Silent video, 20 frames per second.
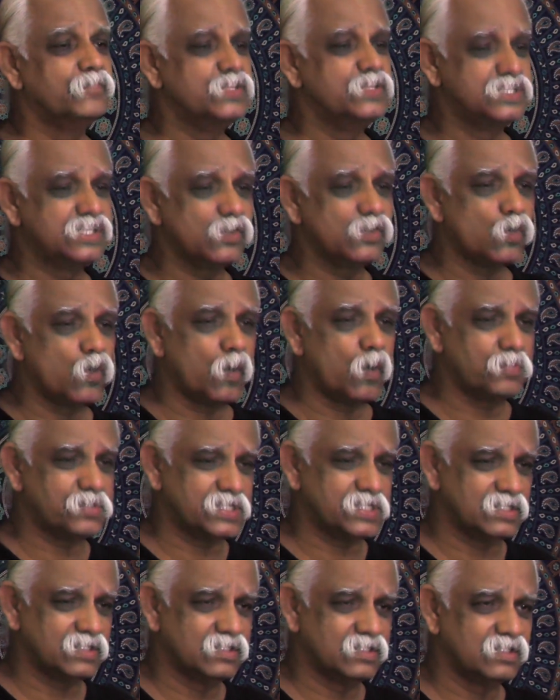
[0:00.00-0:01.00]
zero
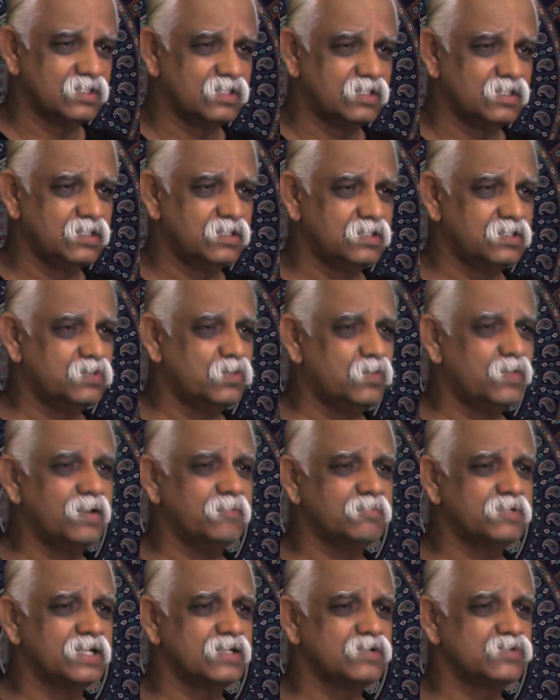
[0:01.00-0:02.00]
option. You know what
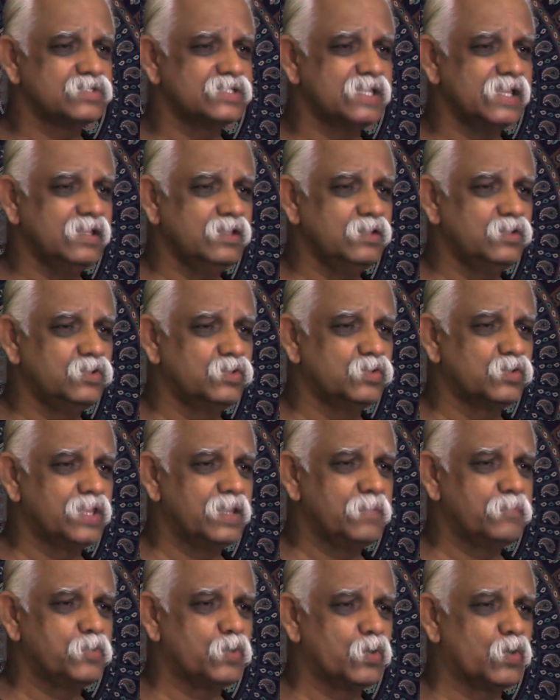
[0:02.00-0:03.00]
I'm trying to say? You
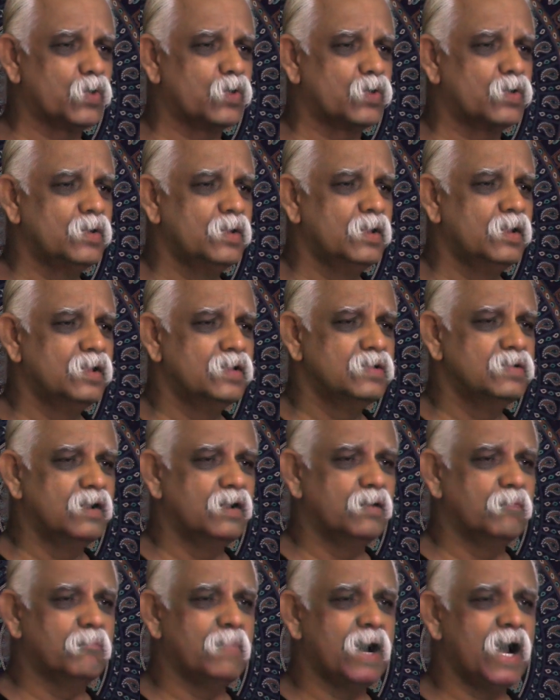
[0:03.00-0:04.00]
keep your
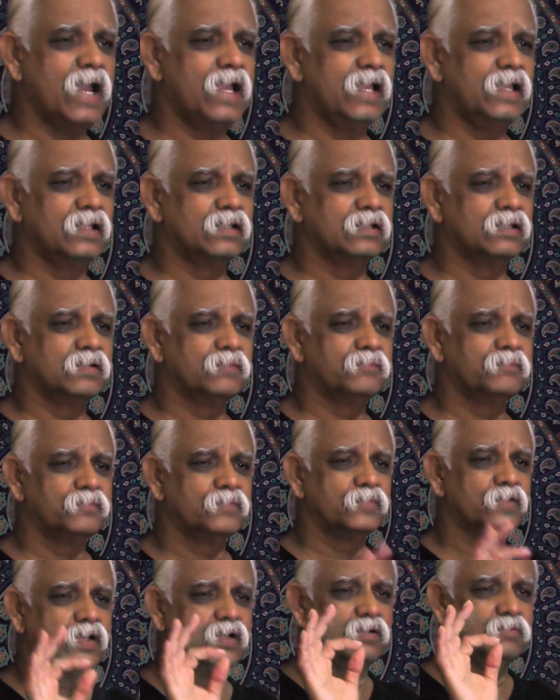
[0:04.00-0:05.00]
mind
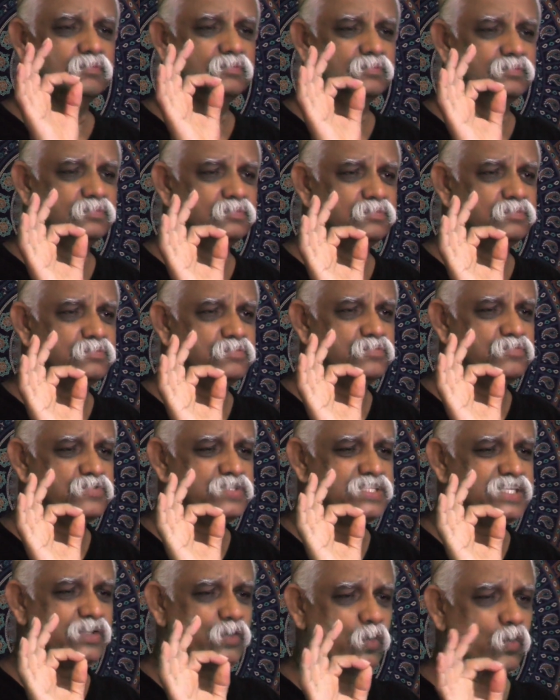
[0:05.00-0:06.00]

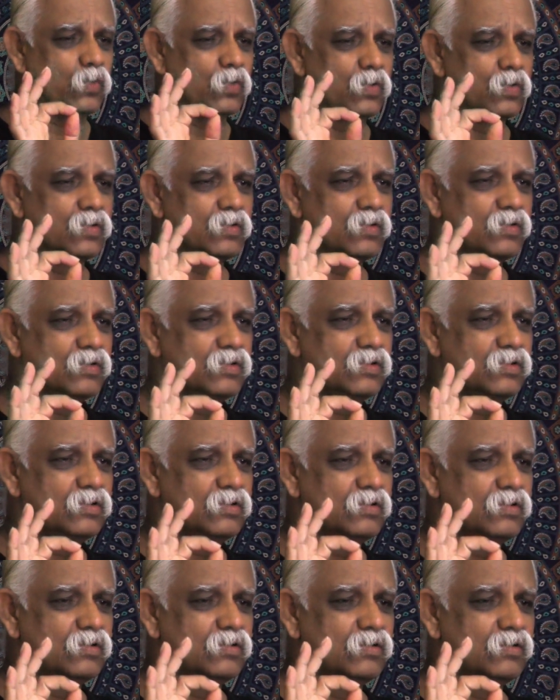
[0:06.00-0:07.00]
zero.
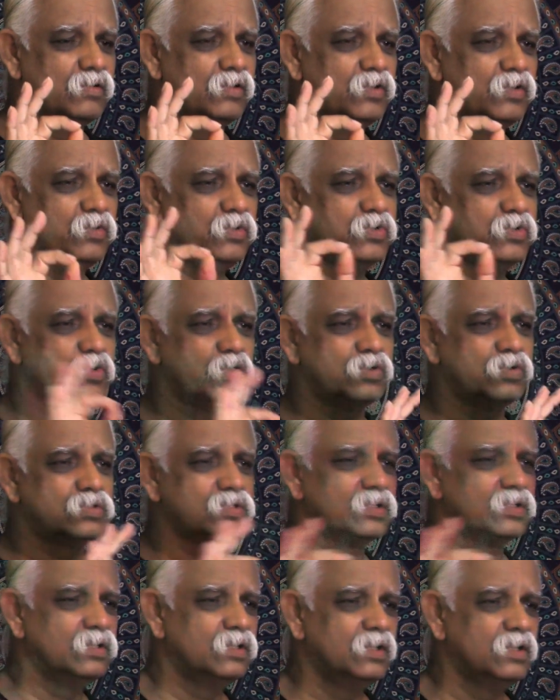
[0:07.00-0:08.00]
You know, you
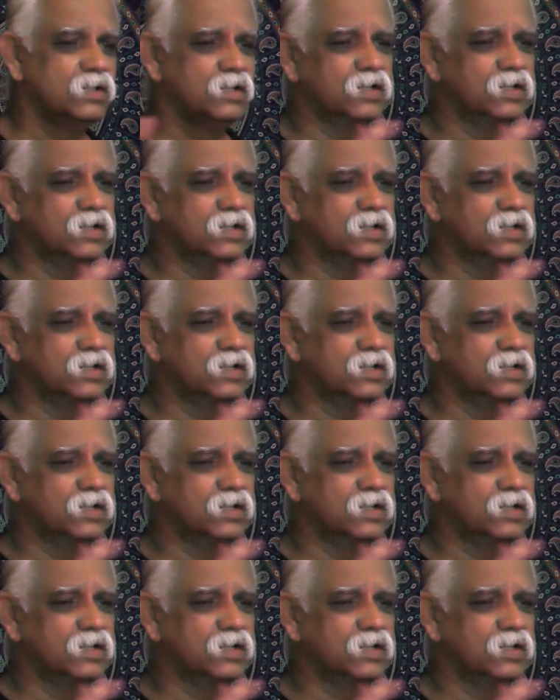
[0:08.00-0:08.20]
don't